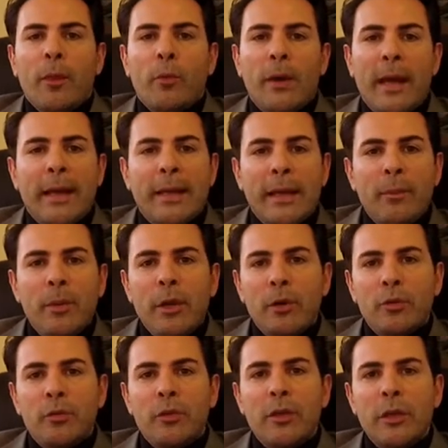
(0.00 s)
When I came
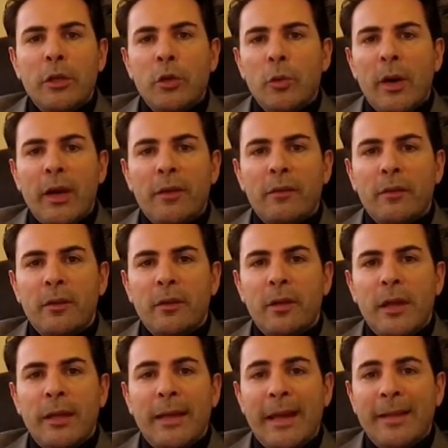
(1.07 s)
here to the US in
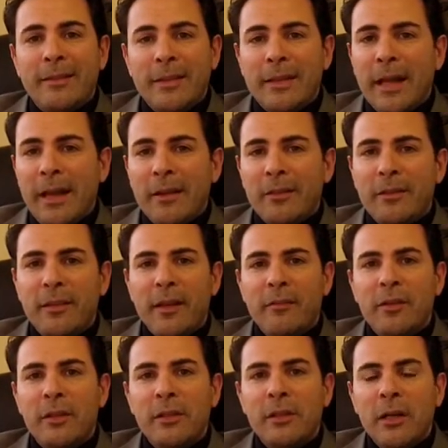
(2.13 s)

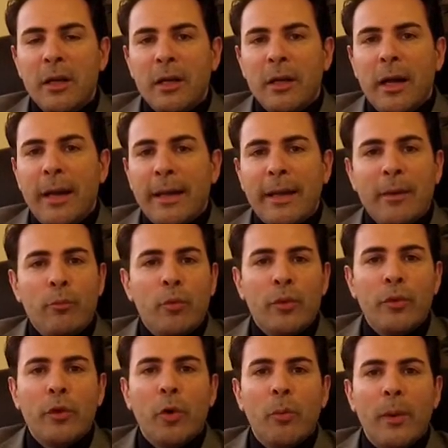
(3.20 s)
1997, I came
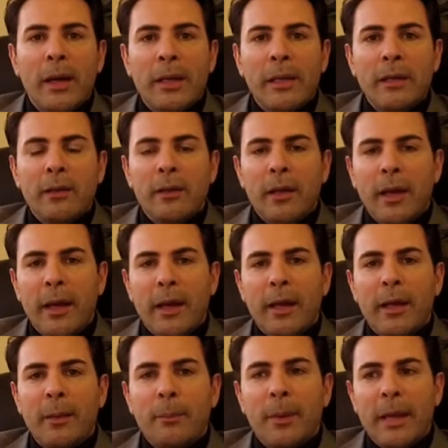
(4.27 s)
with no money,
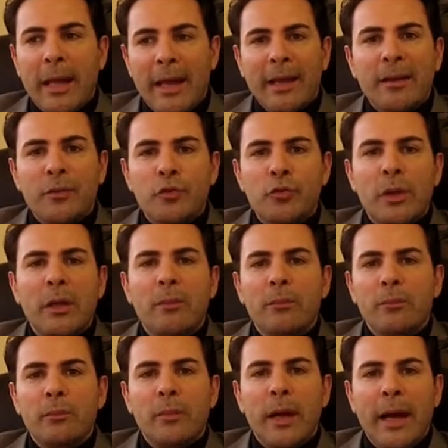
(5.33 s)
but I had a
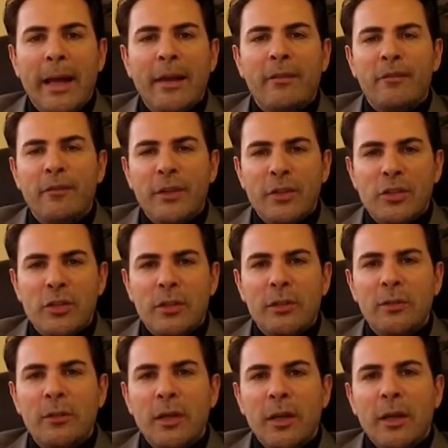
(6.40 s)
dream, I had a
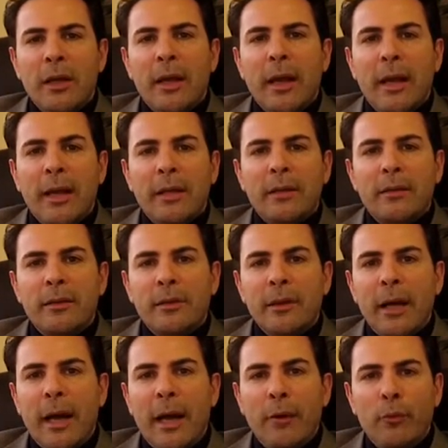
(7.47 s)
vision, and
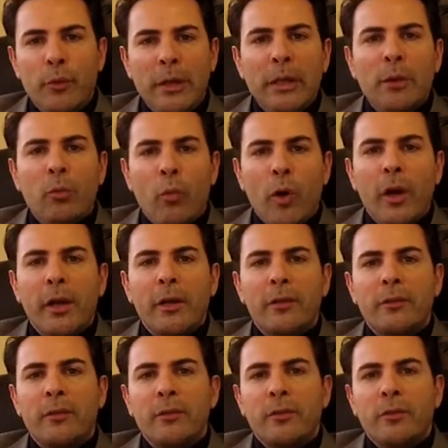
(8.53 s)
I really
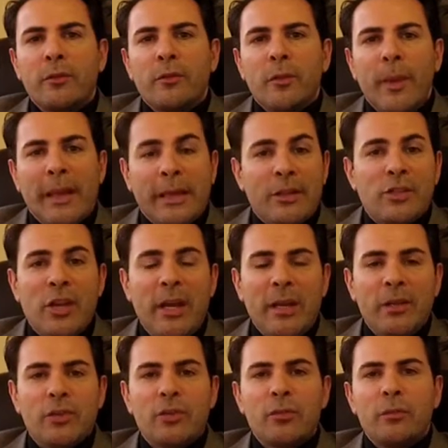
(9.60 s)
wanted to make a
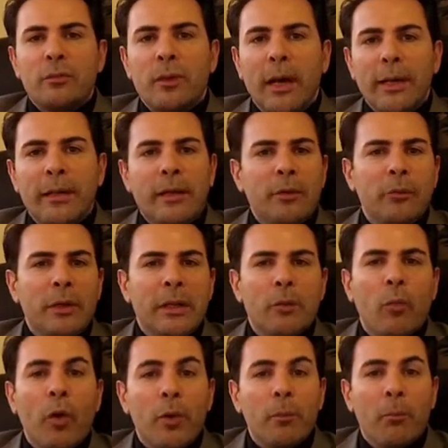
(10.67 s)
change. I didn't really
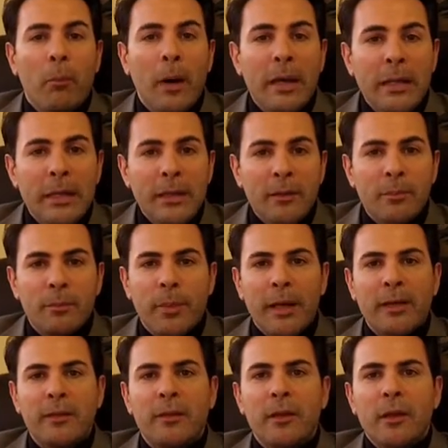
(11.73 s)
want money,
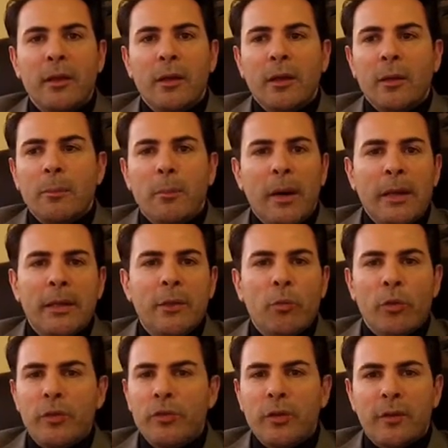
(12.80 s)
but money
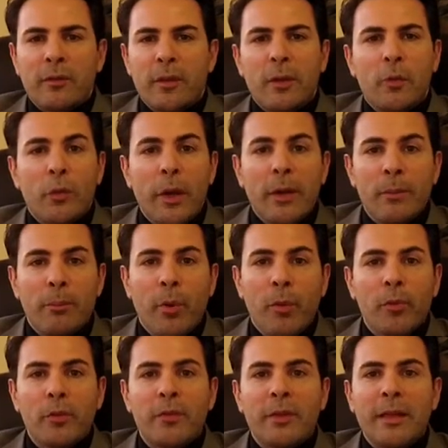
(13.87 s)
was just a great
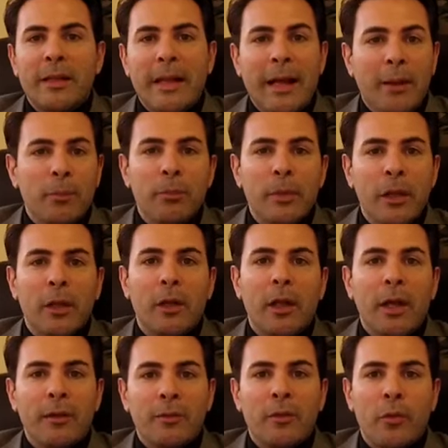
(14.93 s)
bonus that helped me a
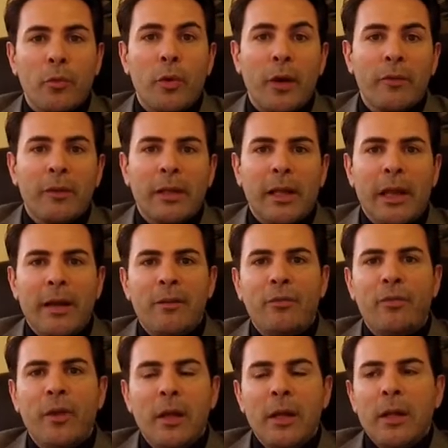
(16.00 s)
lot throughout the life.
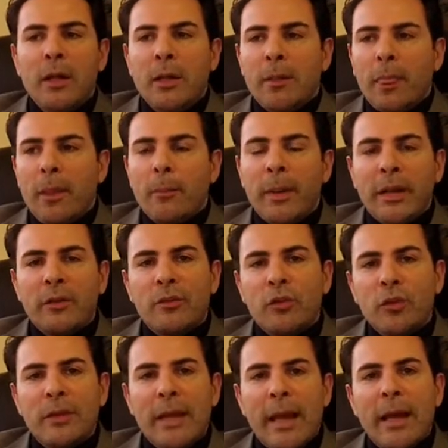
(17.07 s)
But
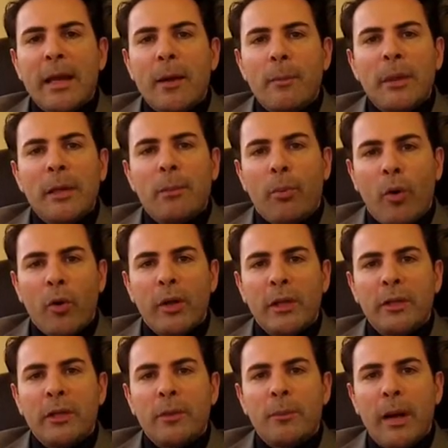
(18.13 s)
today I'm in a
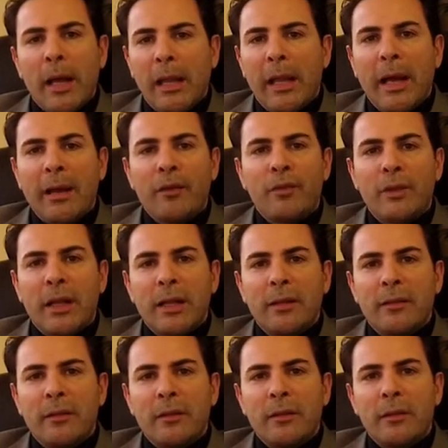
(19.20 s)
point in my life
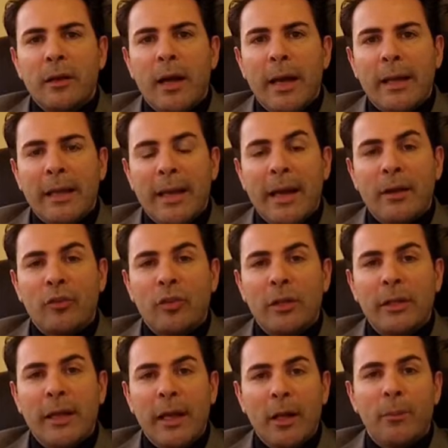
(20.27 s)
that I can
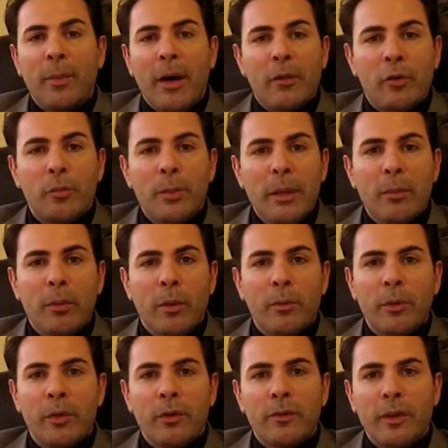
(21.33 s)
actually help other people
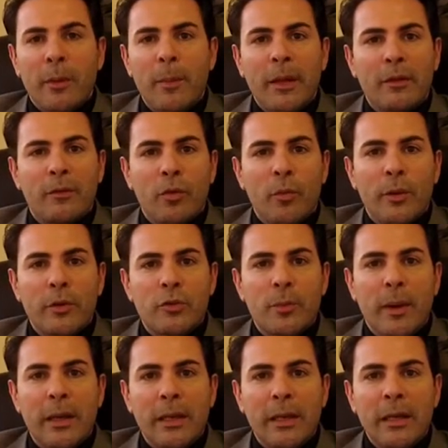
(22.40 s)
because I made so much
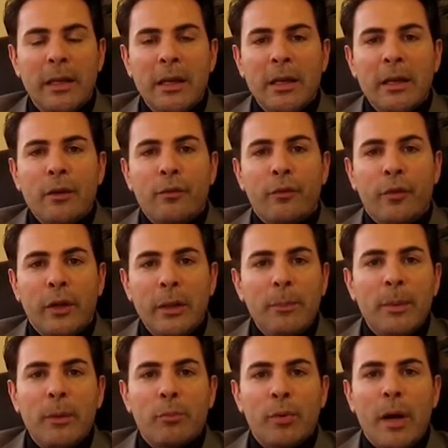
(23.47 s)
money
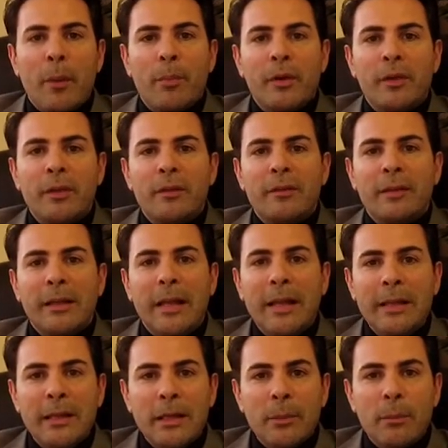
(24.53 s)
flipping properties,
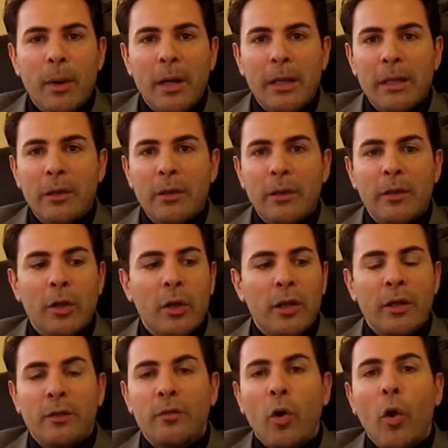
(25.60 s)
lending money, and
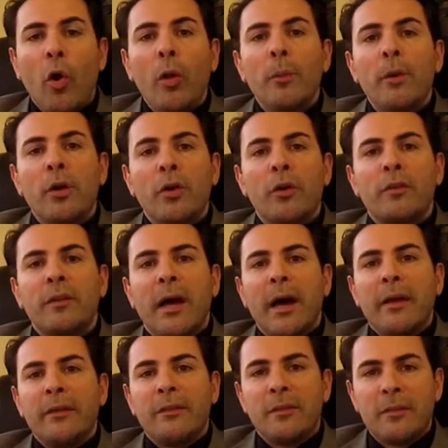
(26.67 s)
it's all because
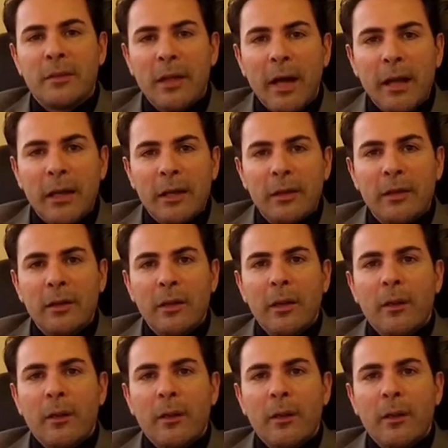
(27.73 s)
I study